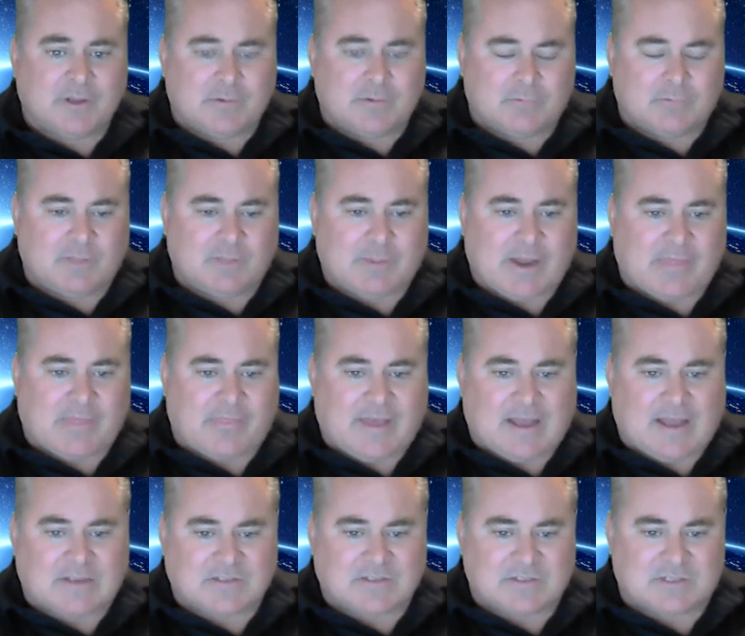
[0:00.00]
Really, about
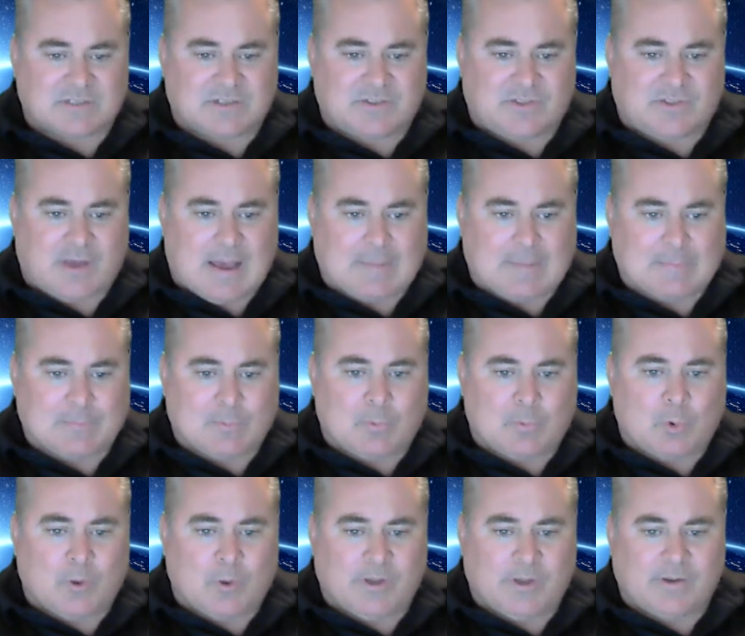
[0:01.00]
1,000 is the optimal
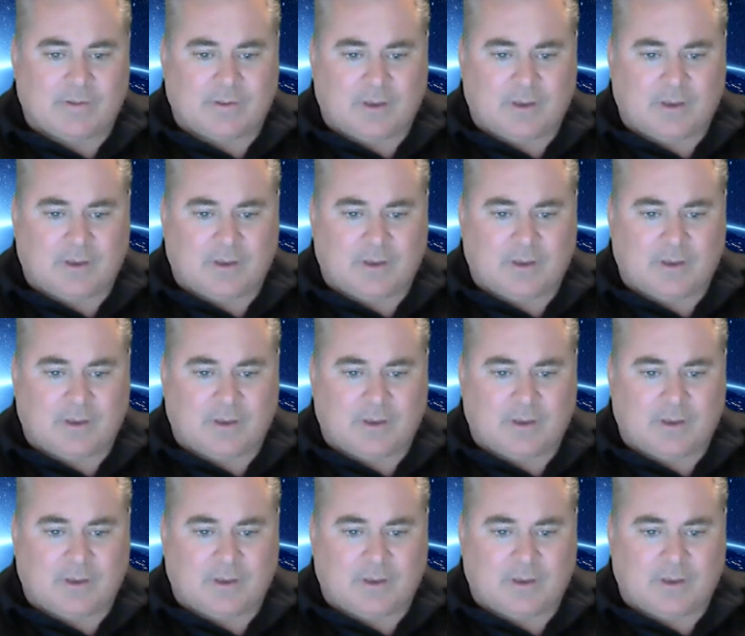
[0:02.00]
point